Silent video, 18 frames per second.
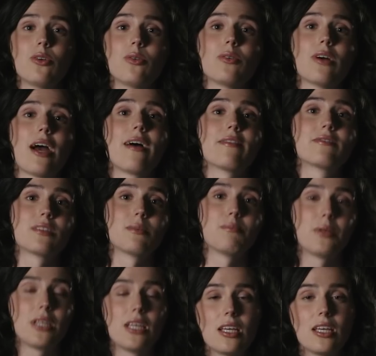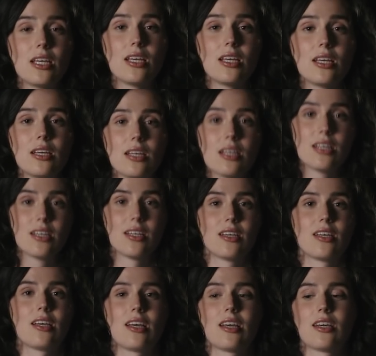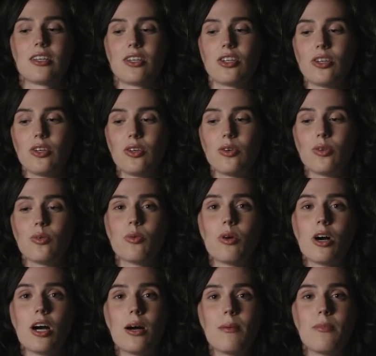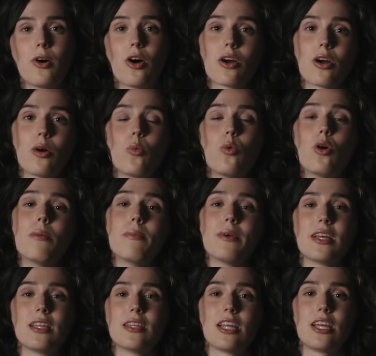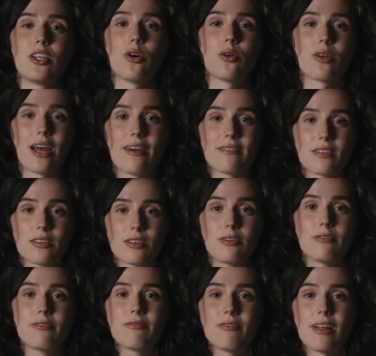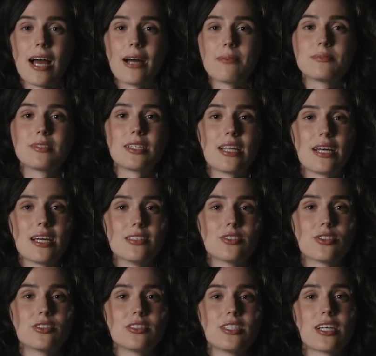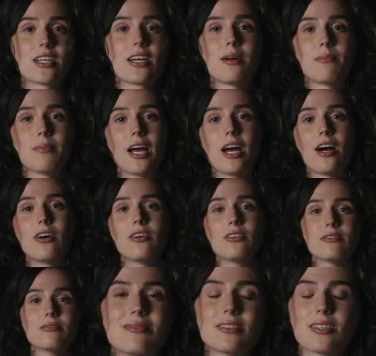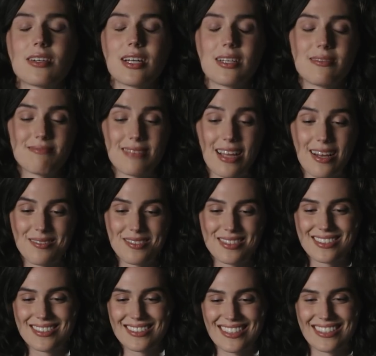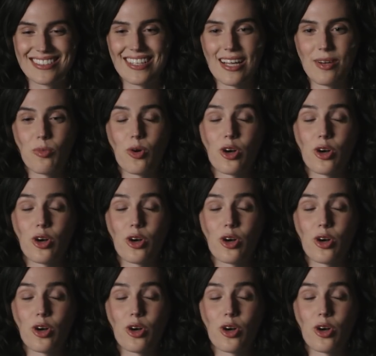you have to pee and you are a woman, they don't have the little flap that has your dick come out. Sorry, that was insane